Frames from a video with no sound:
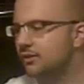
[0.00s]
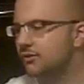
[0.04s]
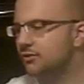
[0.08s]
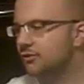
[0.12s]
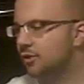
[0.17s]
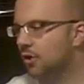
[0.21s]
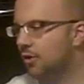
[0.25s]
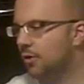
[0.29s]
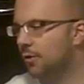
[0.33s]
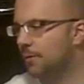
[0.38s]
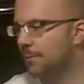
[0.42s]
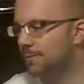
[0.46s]

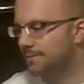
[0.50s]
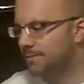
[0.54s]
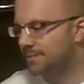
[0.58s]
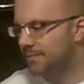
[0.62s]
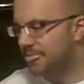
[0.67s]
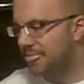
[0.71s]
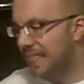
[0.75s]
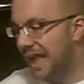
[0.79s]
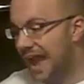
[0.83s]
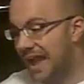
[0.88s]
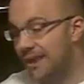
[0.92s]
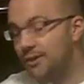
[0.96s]
So
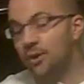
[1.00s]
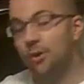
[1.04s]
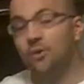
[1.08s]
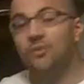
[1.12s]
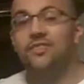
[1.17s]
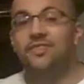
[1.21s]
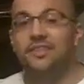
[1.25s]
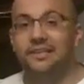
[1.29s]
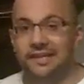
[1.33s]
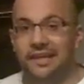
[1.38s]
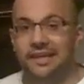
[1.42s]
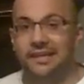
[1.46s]
I
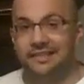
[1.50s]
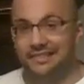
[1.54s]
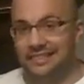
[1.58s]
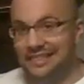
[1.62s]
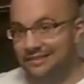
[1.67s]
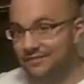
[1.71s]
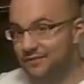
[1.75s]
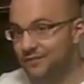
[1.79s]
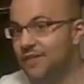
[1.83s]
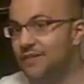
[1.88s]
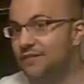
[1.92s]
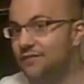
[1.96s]
know
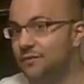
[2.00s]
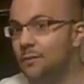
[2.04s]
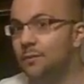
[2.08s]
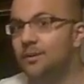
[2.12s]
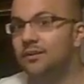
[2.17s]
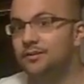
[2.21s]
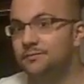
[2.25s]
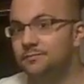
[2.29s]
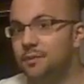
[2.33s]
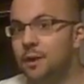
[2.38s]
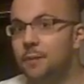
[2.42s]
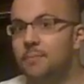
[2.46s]
the fifth
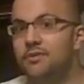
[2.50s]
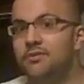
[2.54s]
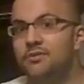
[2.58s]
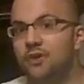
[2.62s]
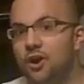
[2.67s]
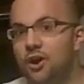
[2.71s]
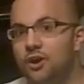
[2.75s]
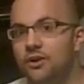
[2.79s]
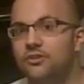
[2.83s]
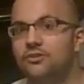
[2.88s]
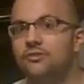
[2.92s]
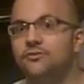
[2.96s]
one is probably
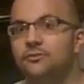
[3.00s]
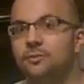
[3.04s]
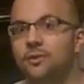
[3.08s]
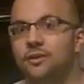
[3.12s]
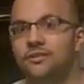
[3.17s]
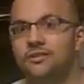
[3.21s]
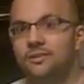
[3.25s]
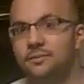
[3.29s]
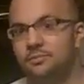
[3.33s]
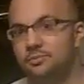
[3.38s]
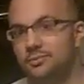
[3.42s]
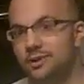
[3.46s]
the hardest
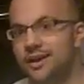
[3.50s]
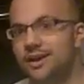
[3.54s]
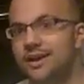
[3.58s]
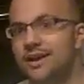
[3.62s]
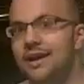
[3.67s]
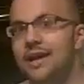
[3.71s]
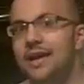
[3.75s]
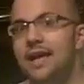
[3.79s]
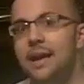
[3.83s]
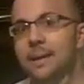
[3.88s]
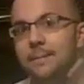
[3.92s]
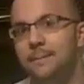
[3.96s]
one to
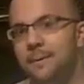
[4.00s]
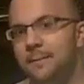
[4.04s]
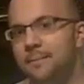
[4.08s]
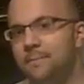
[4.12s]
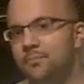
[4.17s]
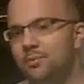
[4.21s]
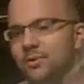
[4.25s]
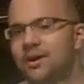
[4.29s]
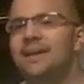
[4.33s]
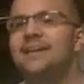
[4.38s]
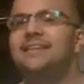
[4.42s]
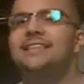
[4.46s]
break,
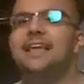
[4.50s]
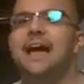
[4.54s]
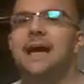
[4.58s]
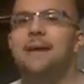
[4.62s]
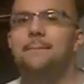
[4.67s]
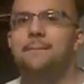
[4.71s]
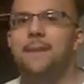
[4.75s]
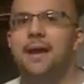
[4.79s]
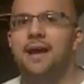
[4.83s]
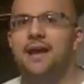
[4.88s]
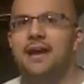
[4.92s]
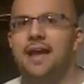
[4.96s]
but break
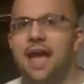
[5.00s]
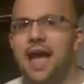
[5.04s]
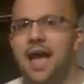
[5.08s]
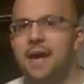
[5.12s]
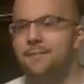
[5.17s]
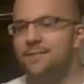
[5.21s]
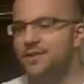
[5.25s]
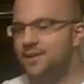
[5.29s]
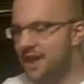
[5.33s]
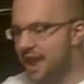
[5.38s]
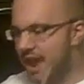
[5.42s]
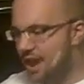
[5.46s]
that bad
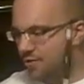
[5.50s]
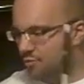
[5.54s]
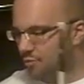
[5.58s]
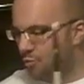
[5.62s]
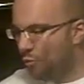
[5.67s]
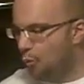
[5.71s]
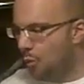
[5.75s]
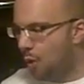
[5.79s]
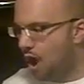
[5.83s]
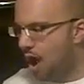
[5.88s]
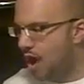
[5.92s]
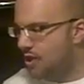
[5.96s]
habit
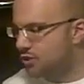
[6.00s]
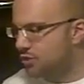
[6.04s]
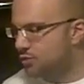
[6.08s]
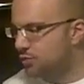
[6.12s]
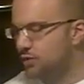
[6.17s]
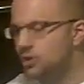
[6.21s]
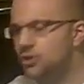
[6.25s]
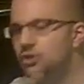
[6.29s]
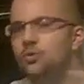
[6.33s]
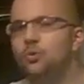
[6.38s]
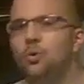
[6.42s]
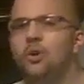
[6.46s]
and watch
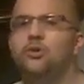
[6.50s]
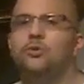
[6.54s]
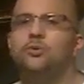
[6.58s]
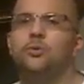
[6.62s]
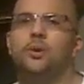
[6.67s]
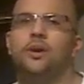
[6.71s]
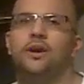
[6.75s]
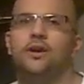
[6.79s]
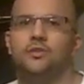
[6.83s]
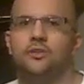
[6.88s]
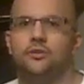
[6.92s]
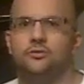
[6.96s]
what you are
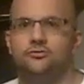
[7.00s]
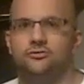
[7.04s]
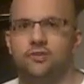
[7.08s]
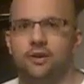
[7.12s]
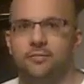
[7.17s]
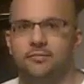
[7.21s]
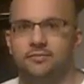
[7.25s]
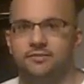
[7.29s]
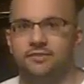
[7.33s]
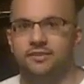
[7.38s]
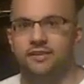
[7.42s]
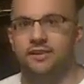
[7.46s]
doing on the
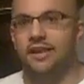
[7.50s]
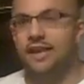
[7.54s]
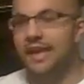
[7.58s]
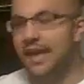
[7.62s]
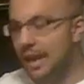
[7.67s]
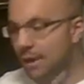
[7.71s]
drums.